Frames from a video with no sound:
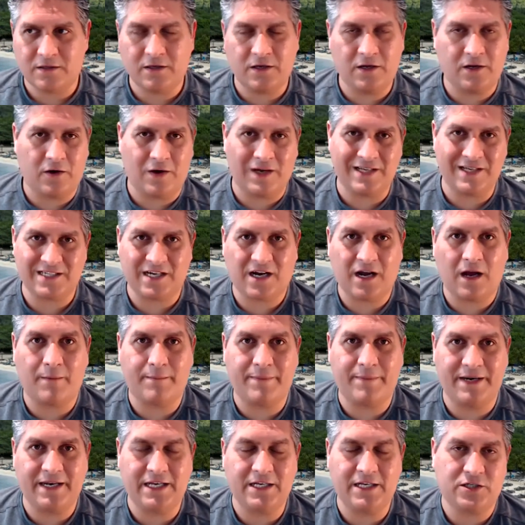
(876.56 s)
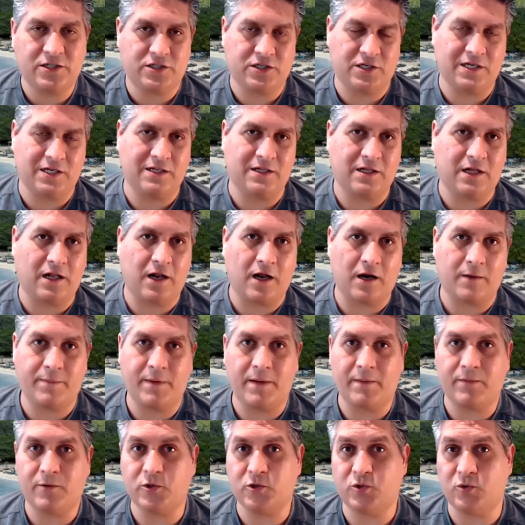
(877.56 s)
as a combination. A lot of
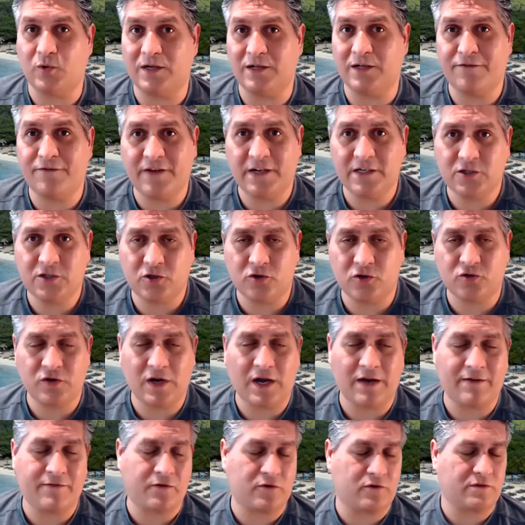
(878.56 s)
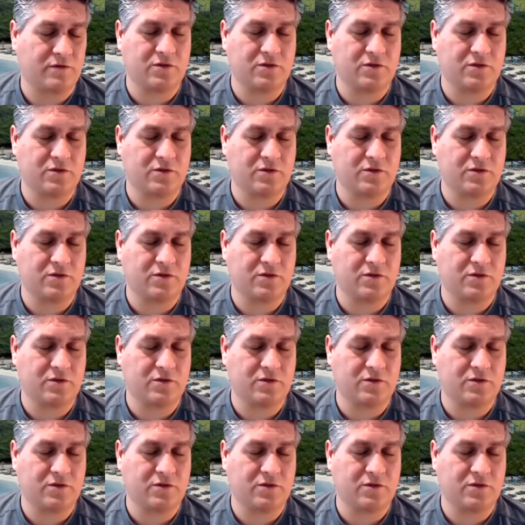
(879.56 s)
people do adventure travel.